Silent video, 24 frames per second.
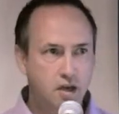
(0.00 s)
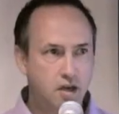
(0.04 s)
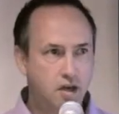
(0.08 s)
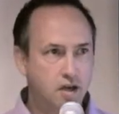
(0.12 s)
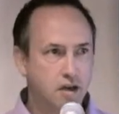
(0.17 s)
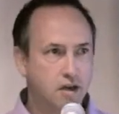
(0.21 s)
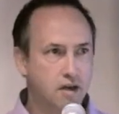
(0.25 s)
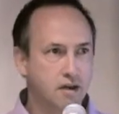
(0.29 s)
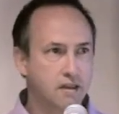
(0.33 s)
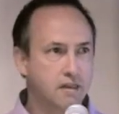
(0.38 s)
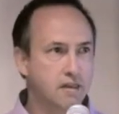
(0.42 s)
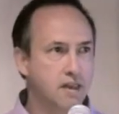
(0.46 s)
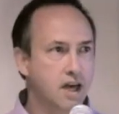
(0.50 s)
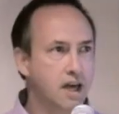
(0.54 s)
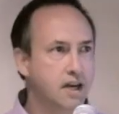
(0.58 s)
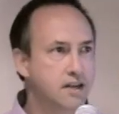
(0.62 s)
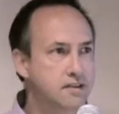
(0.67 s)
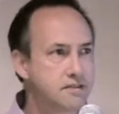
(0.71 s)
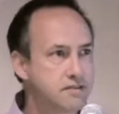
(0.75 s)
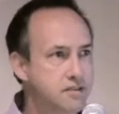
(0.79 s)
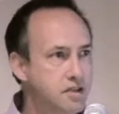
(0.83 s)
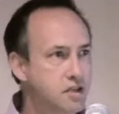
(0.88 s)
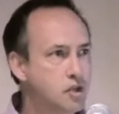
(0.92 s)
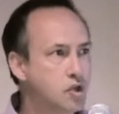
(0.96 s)
Uh, that
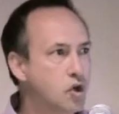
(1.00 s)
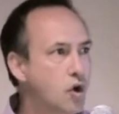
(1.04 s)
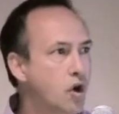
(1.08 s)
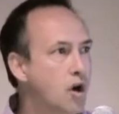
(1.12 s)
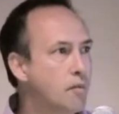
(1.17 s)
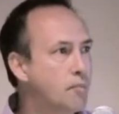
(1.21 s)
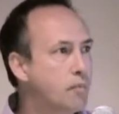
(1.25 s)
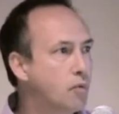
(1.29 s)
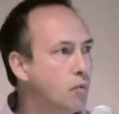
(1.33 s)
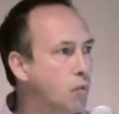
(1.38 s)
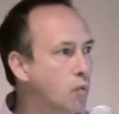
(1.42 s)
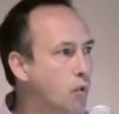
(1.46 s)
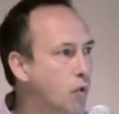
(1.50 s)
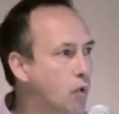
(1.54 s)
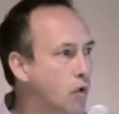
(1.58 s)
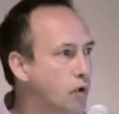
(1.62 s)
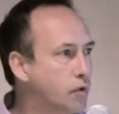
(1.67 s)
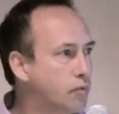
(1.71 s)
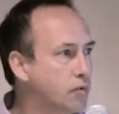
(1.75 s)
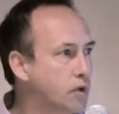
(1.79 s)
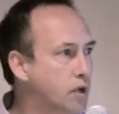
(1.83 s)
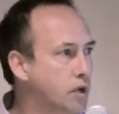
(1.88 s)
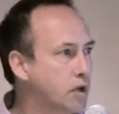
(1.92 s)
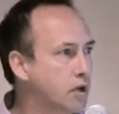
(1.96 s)
is the top
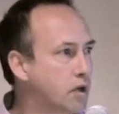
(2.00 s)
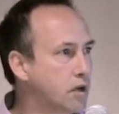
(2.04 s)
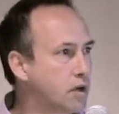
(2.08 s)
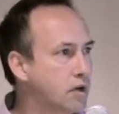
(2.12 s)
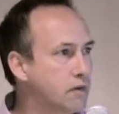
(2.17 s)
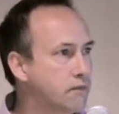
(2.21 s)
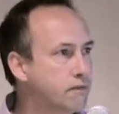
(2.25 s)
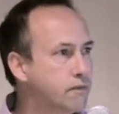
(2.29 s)
award uh,